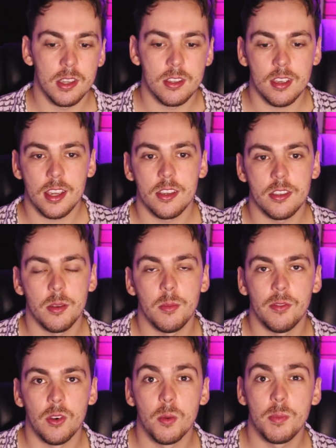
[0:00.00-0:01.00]
because like I said
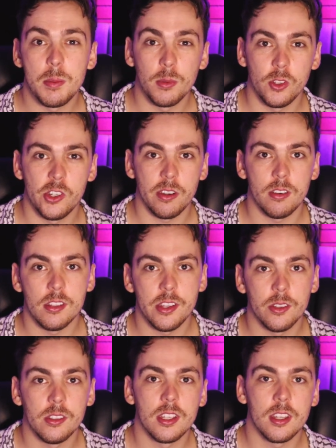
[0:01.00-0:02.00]
before, people
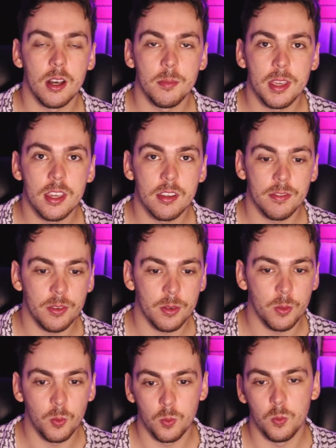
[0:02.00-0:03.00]
generally only come here
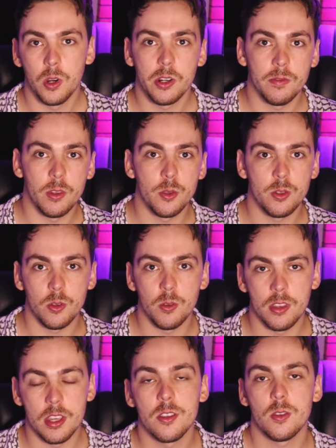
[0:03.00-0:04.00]
for one of those
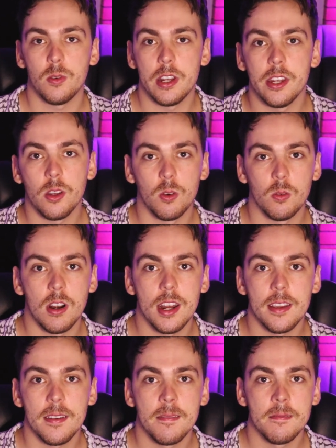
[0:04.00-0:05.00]
two things, reading or
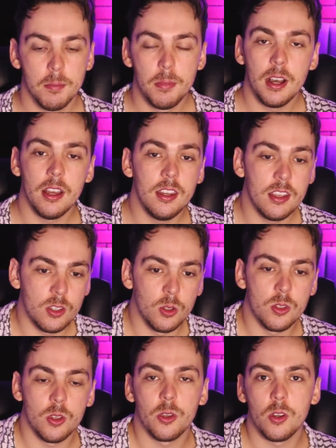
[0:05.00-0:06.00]
writing. But it's
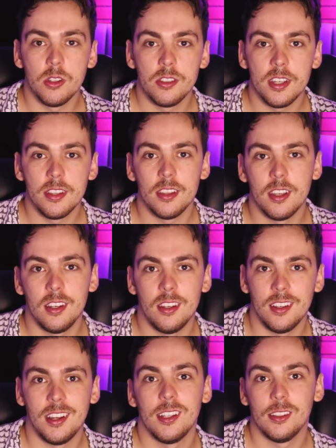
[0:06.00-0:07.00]
also content that
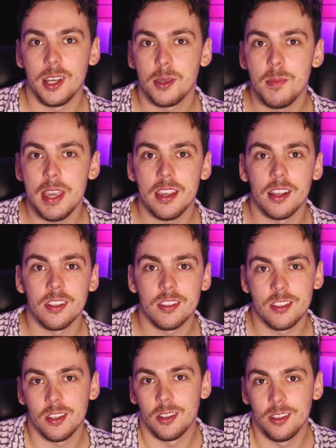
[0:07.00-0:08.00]
I like making,
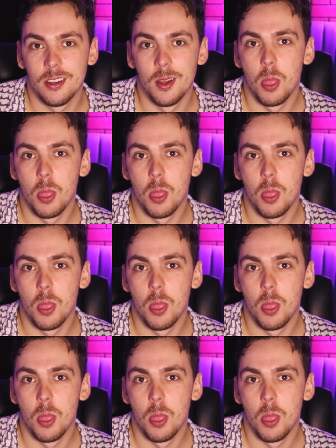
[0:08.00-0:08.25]
so...